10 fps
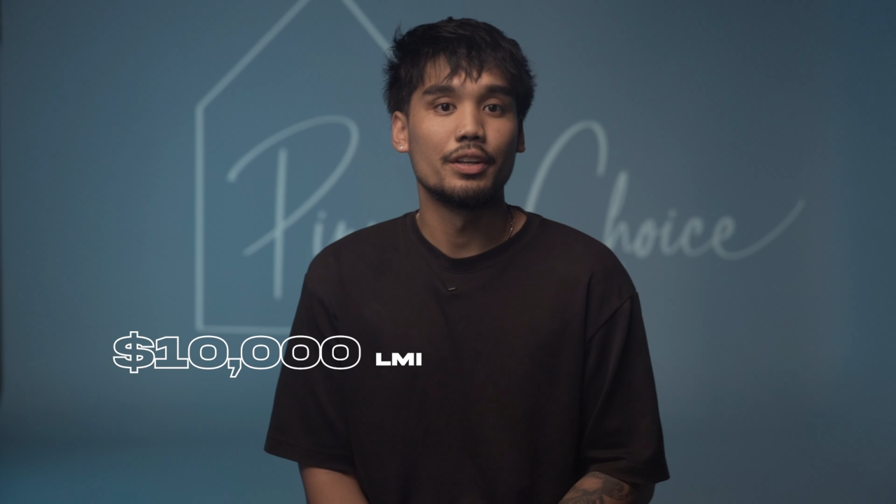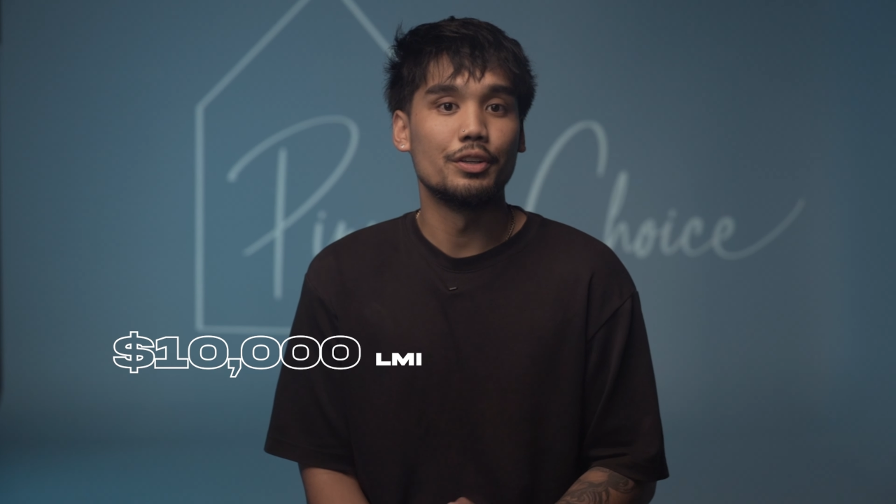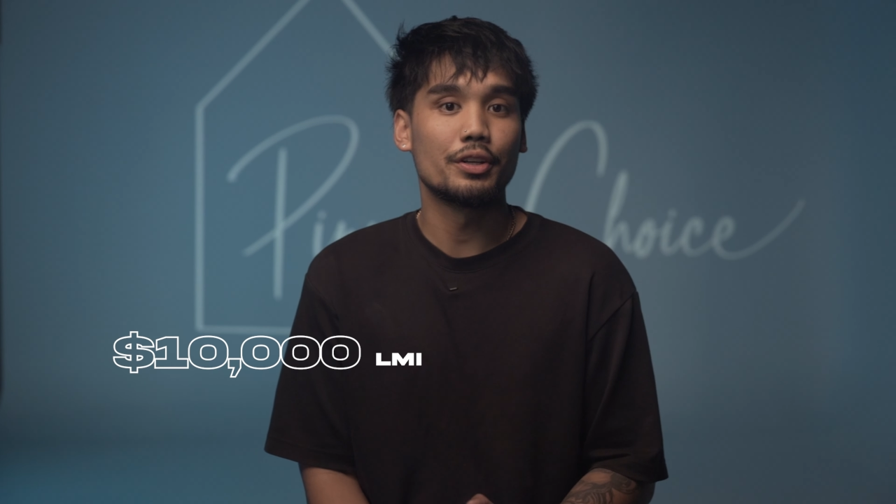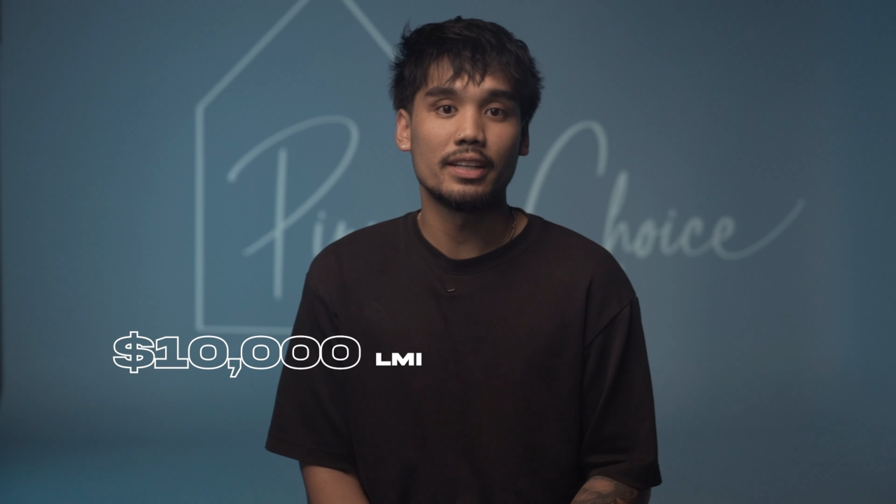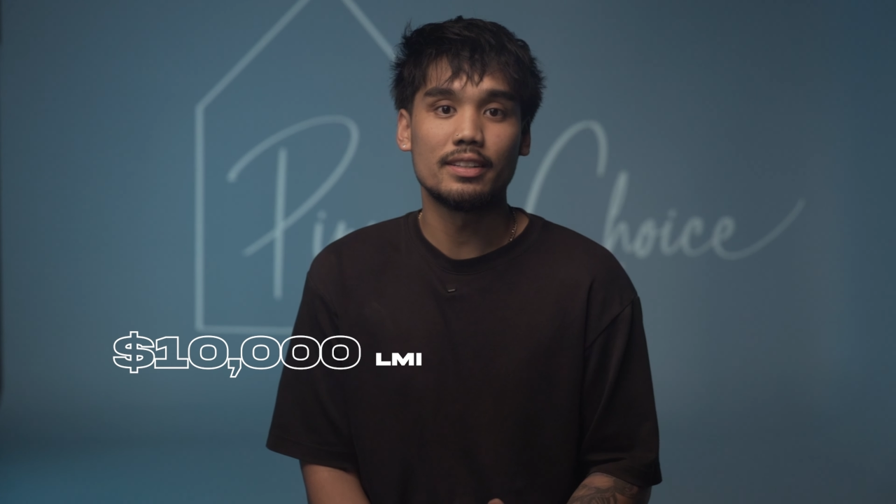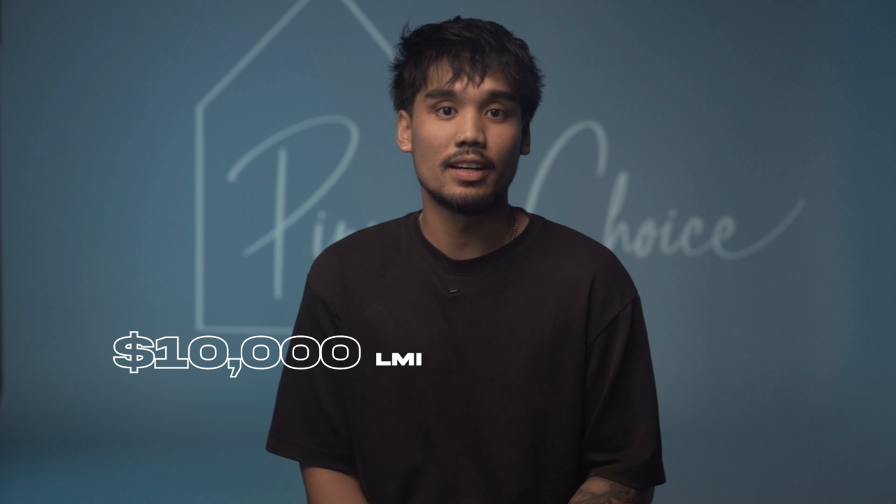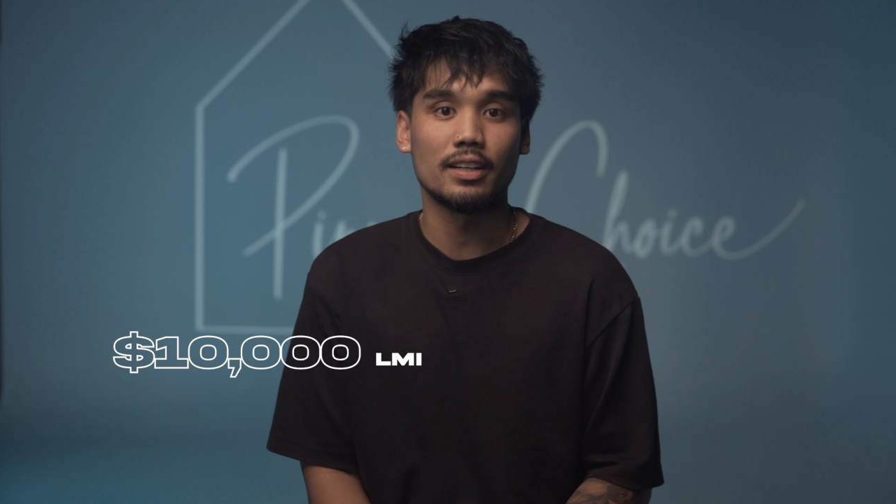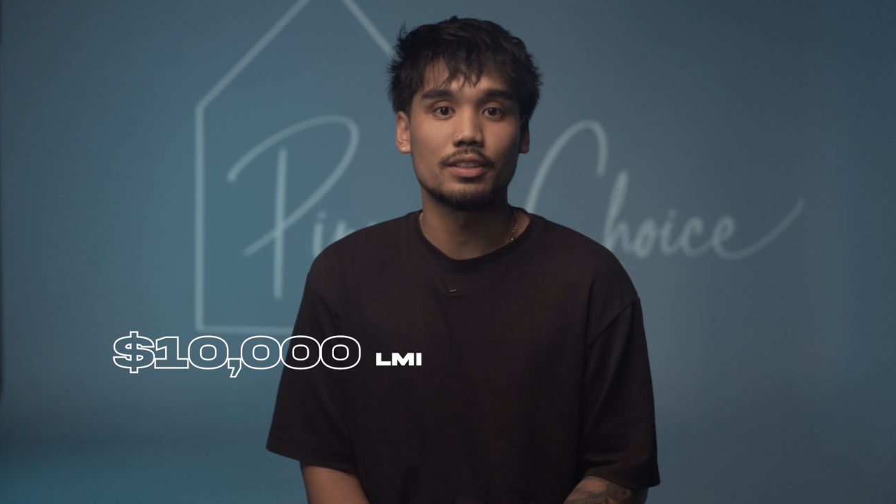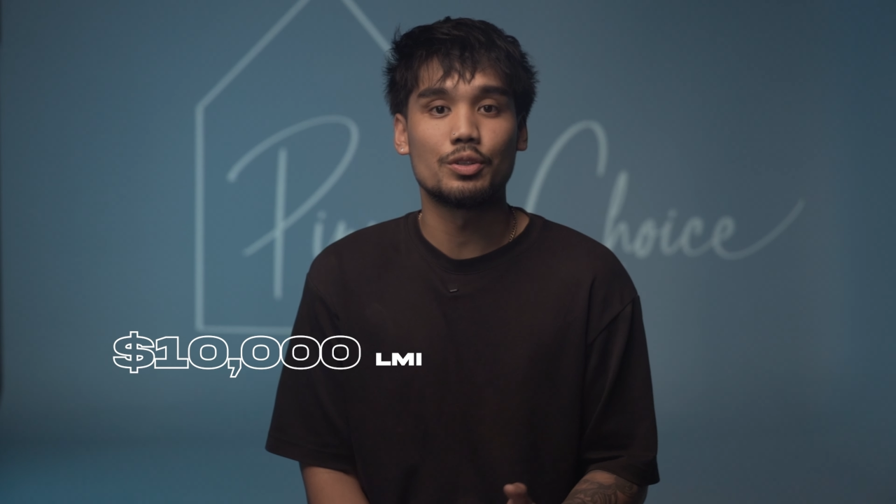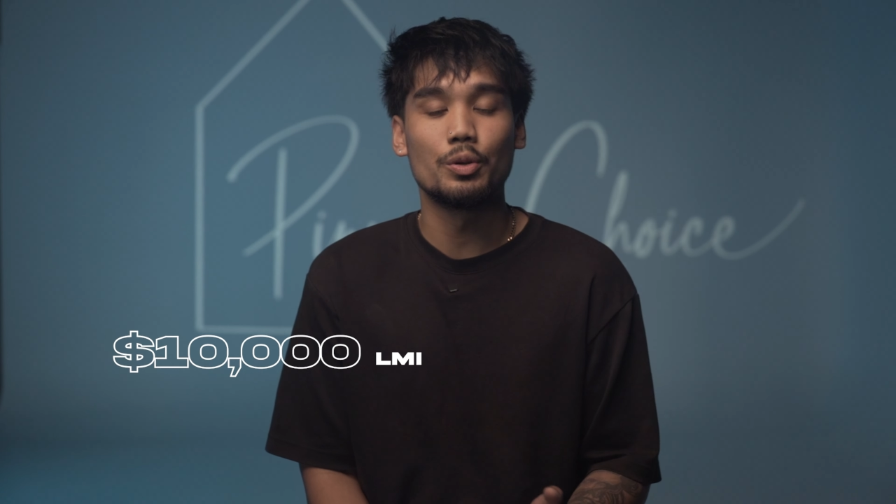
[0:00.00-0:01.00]
You can
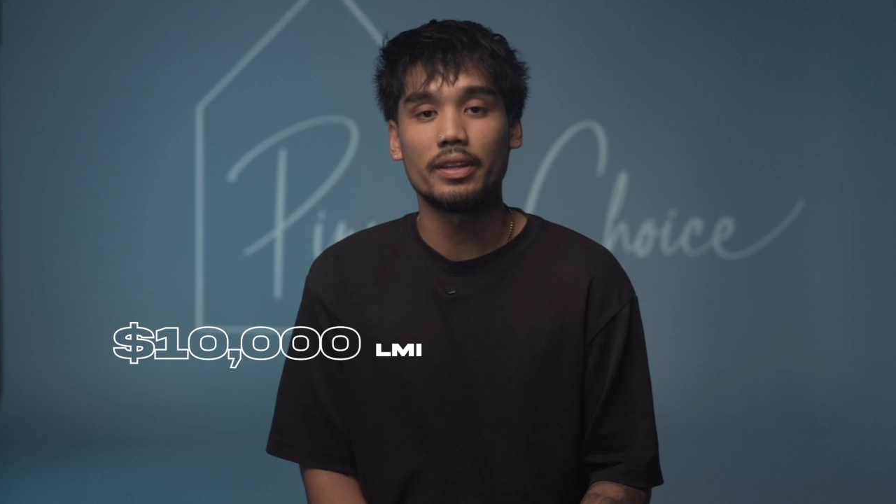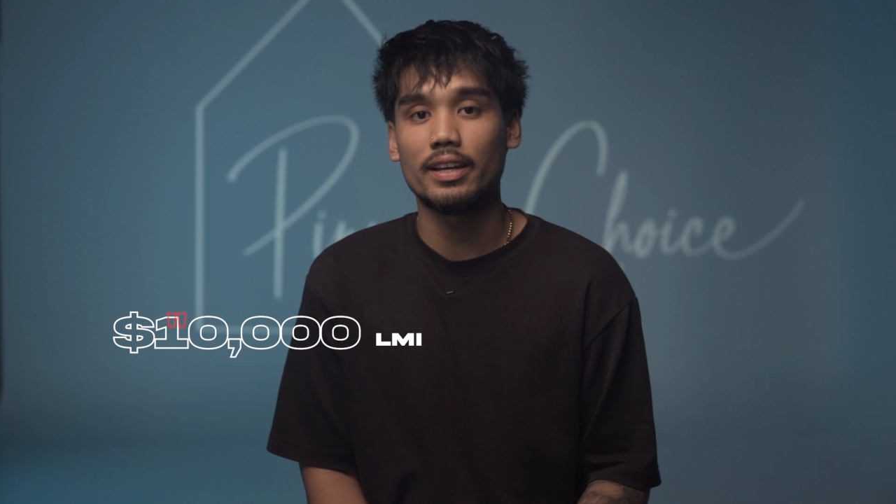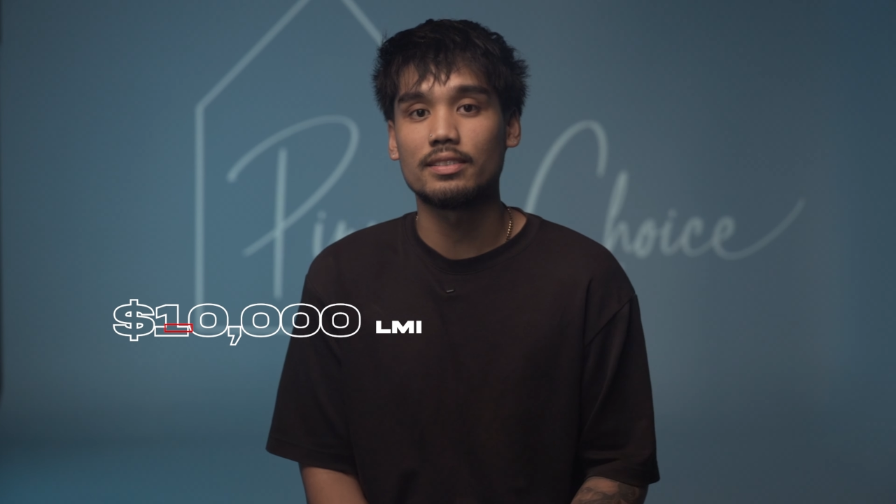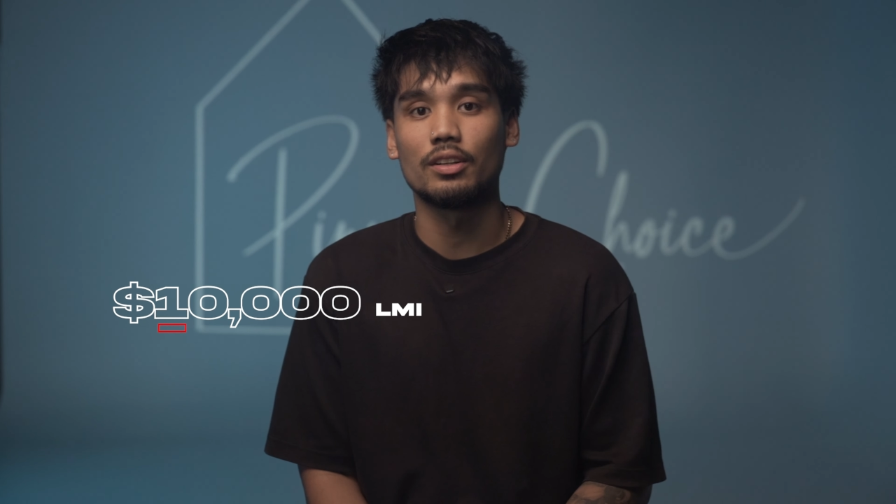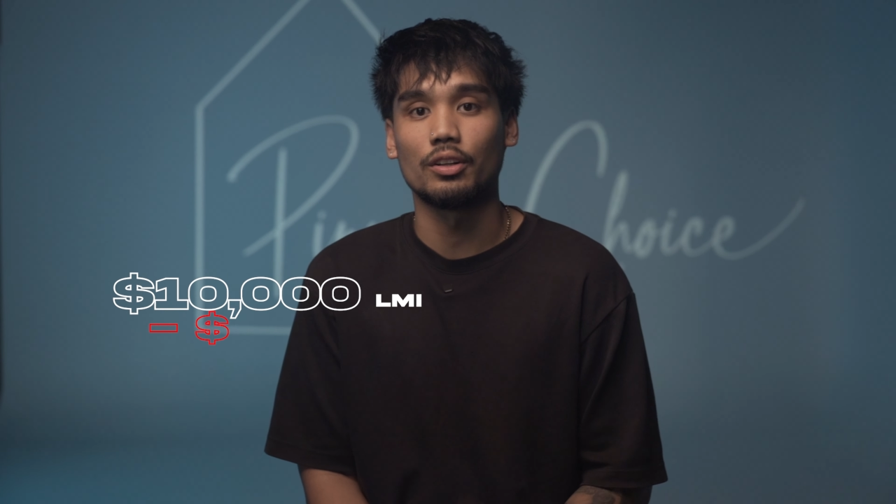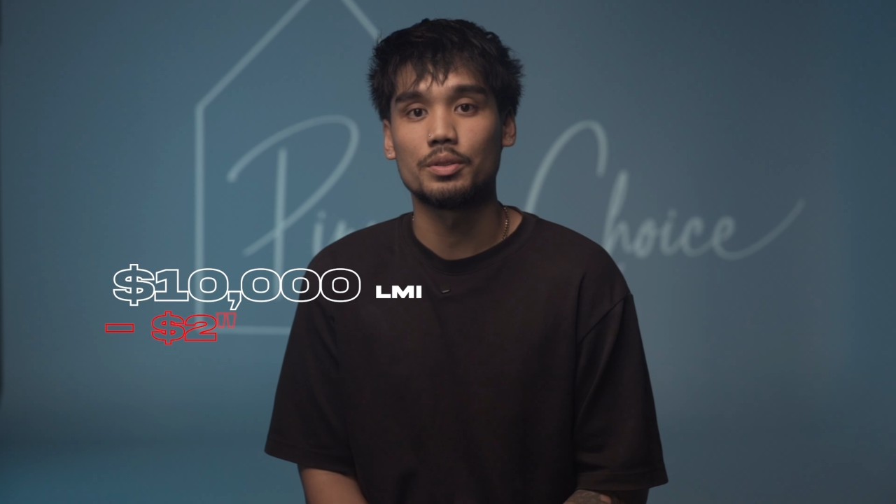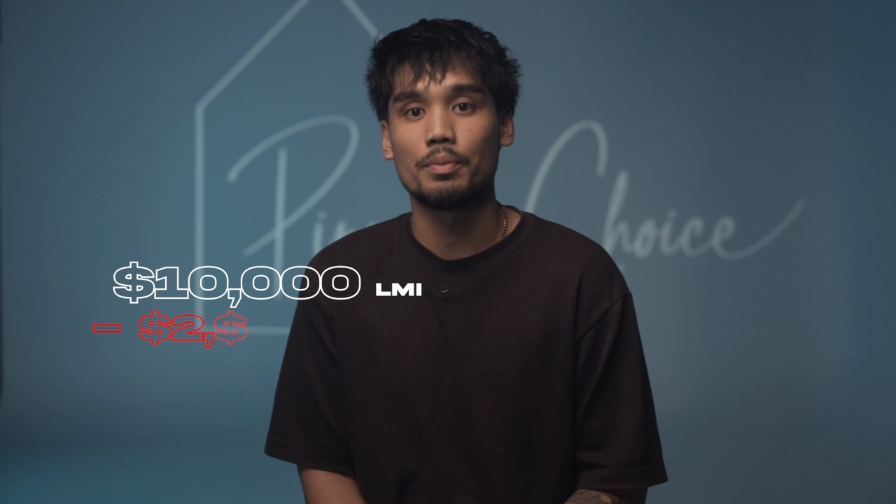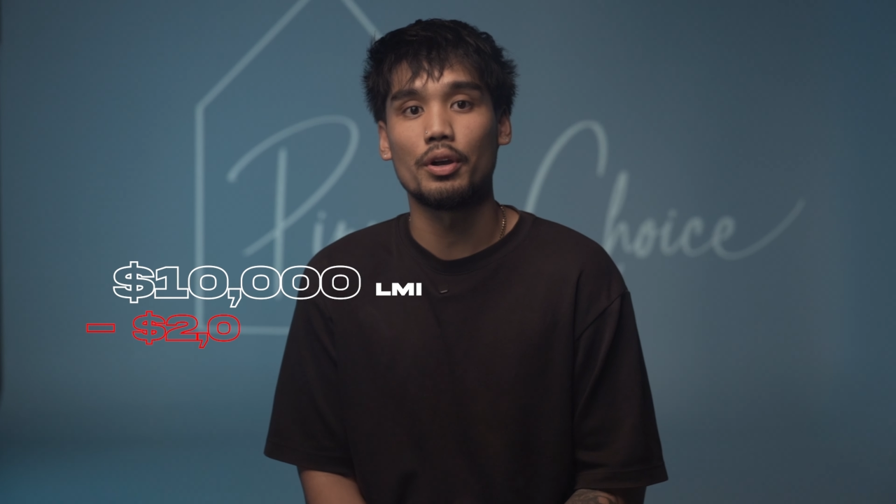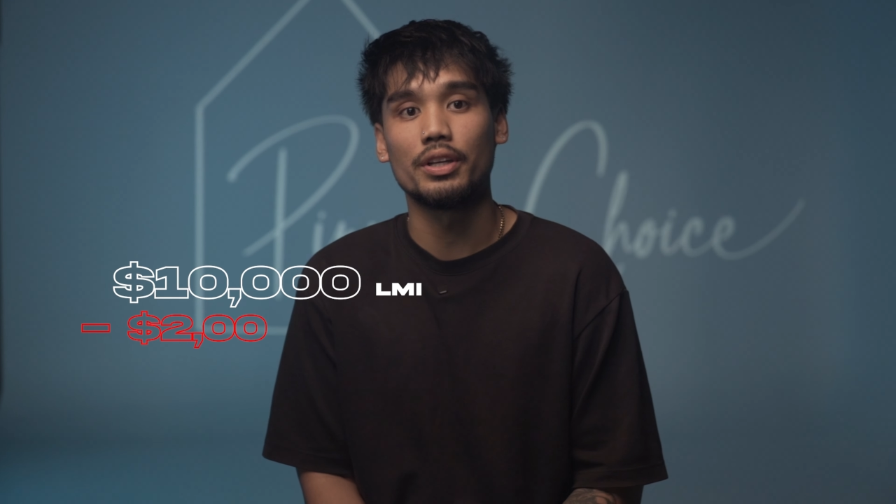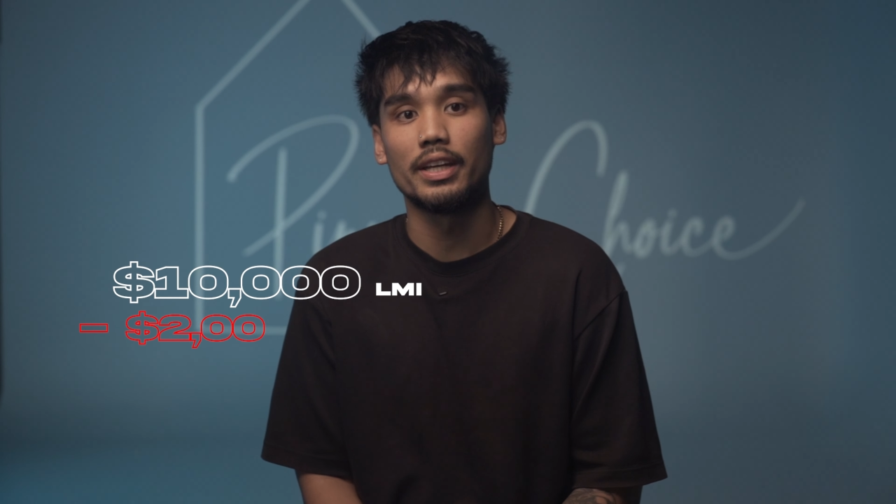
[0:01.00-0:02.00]
deduct $2,000
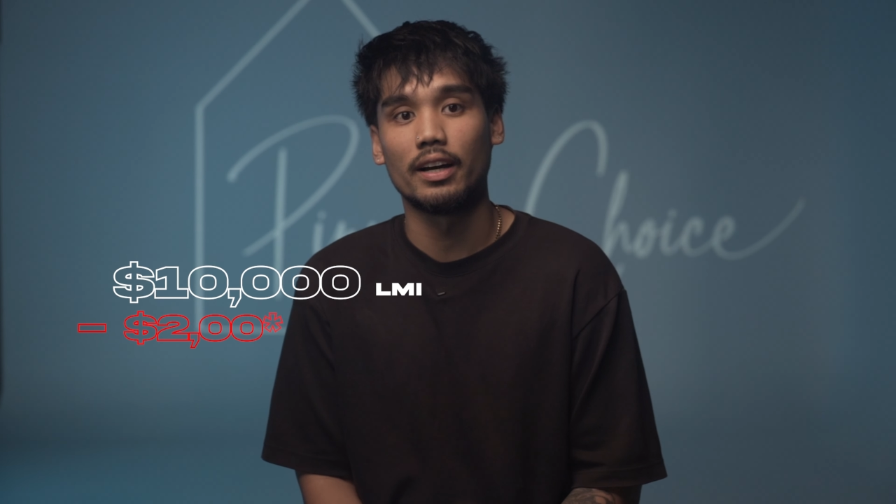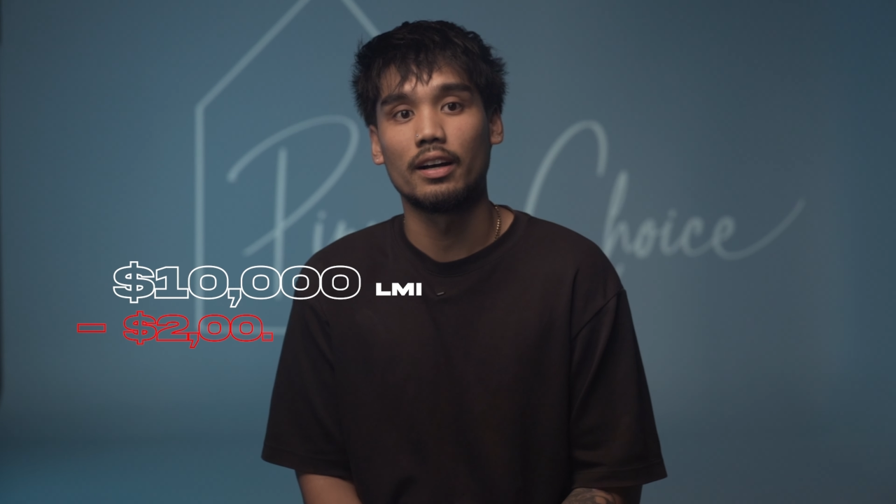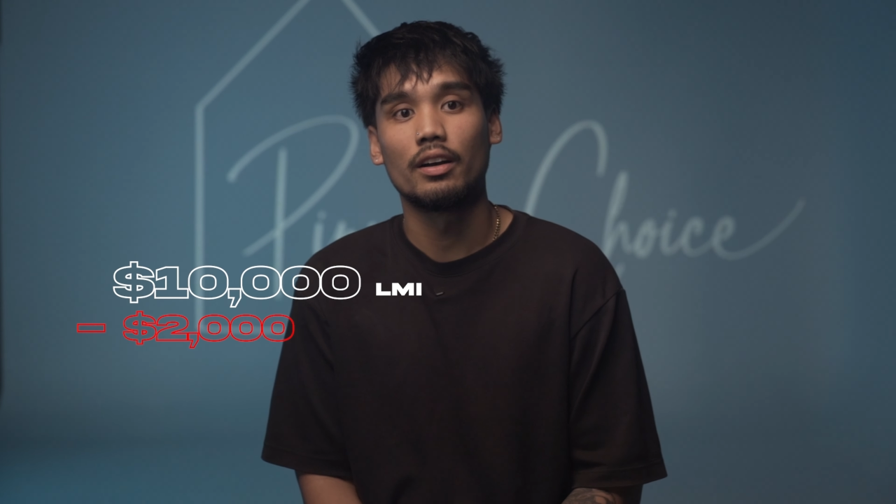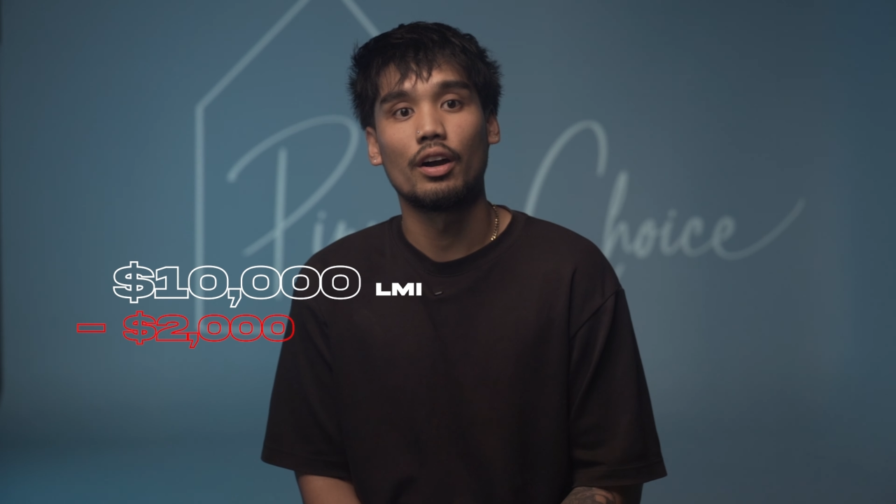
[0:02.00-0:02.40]
per year